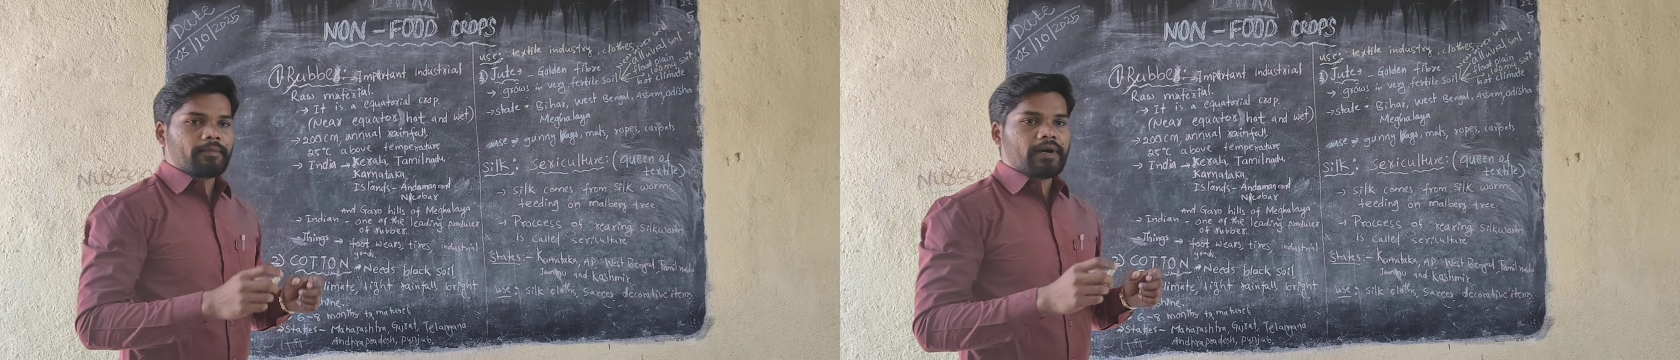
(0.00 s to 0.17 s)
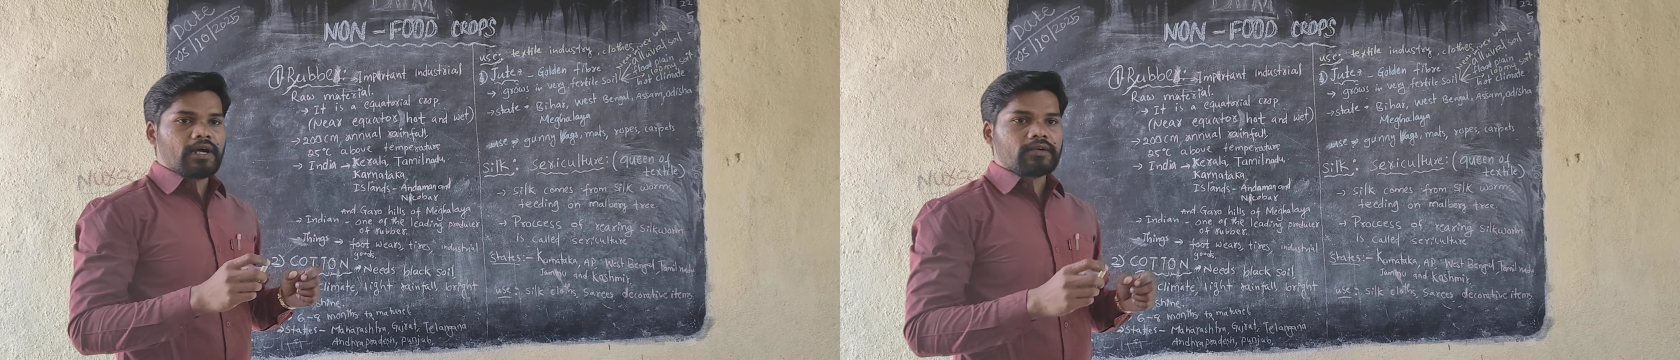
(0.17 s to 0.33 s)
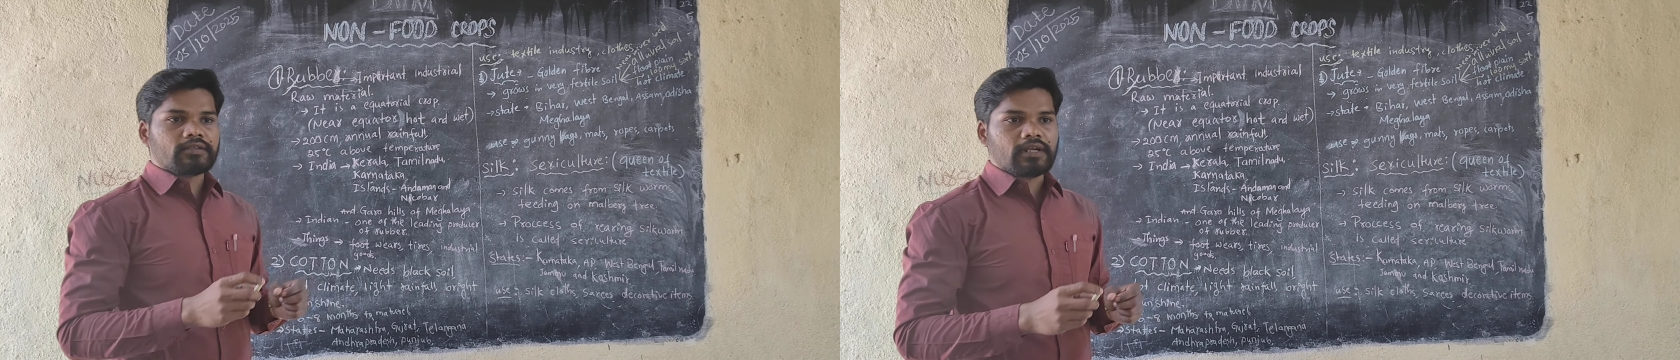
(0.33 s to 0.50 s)

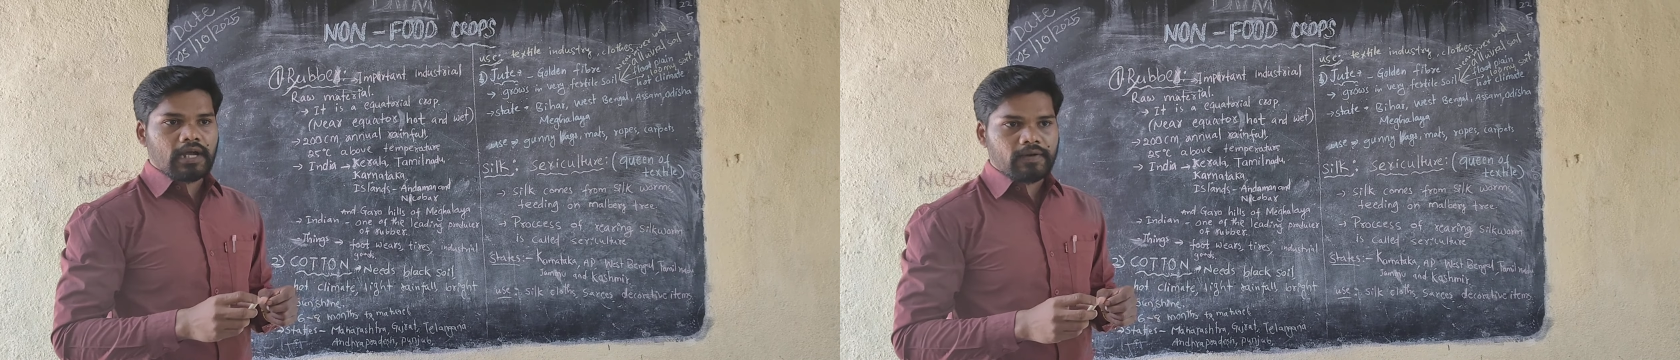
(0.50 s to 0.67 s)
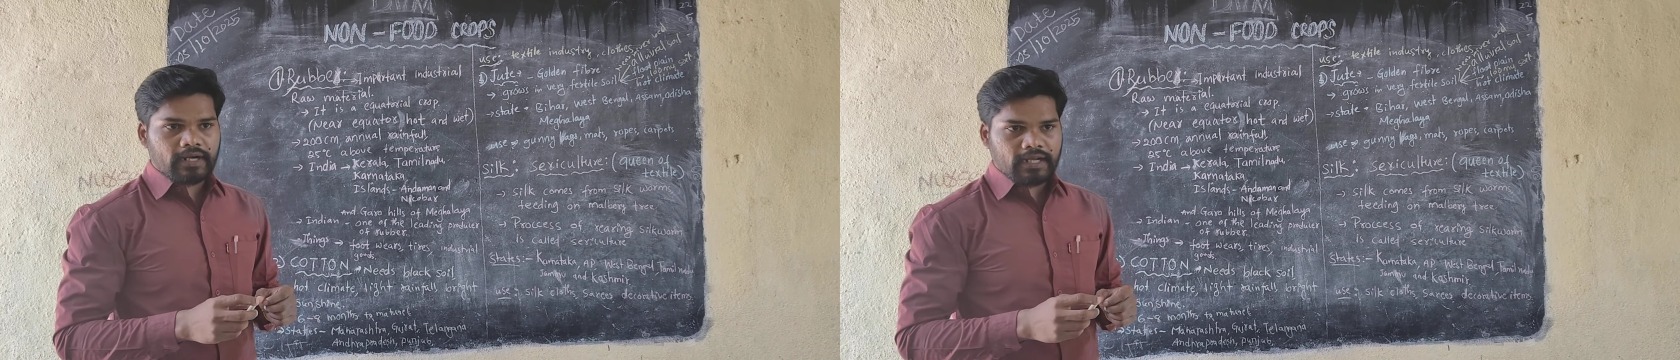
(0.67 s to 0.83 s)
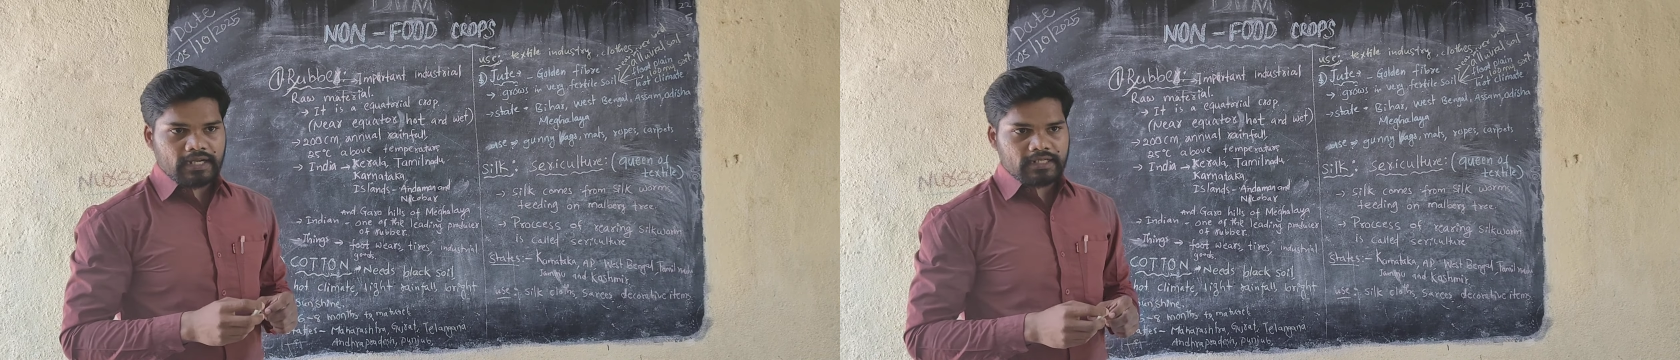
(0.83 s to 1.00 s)
about
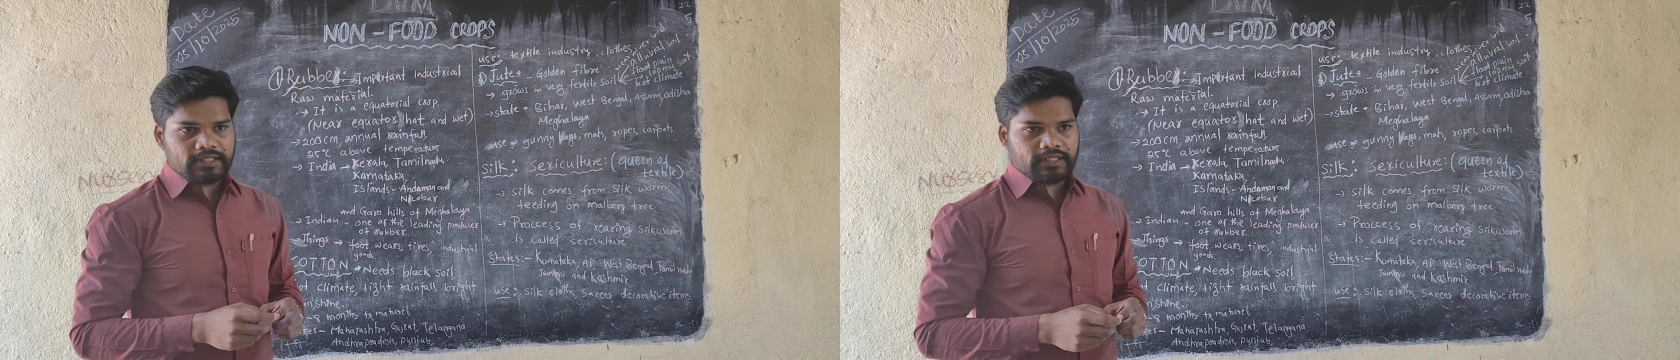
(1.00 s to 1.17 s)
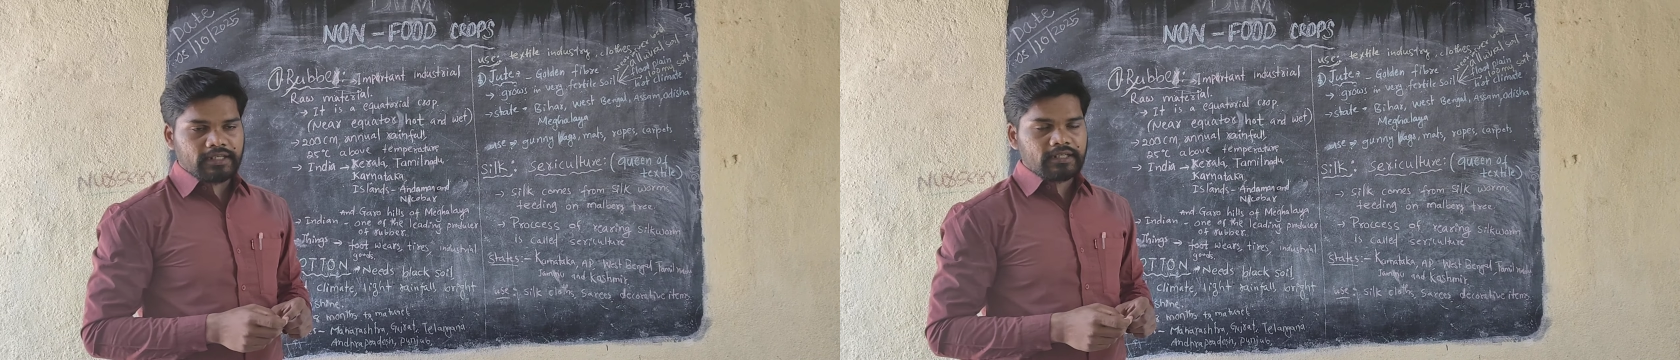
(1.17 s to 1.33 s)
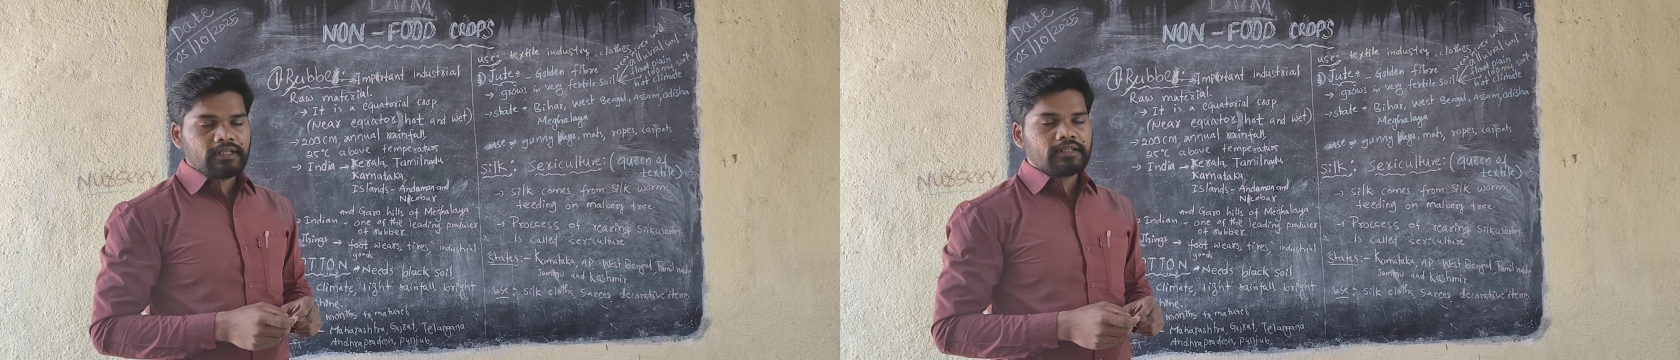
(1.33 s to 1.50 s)
our
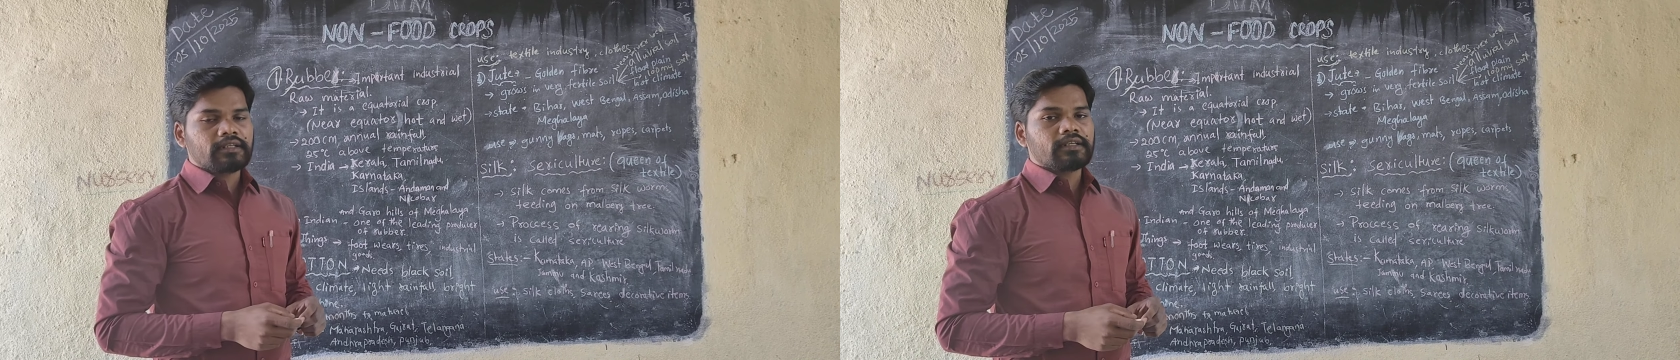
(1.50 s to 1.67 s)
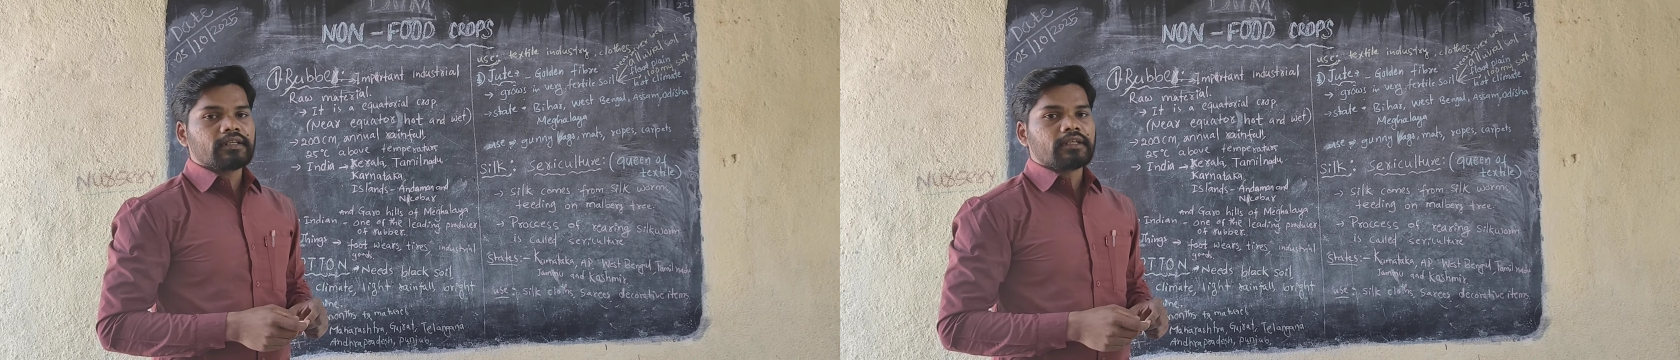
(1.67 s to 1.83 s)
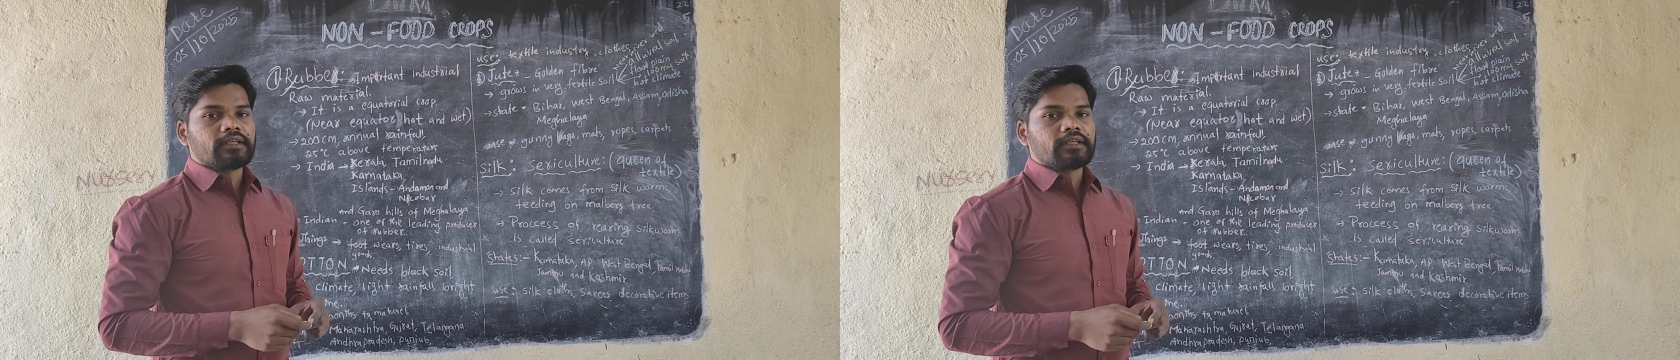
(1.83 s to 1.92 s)
country,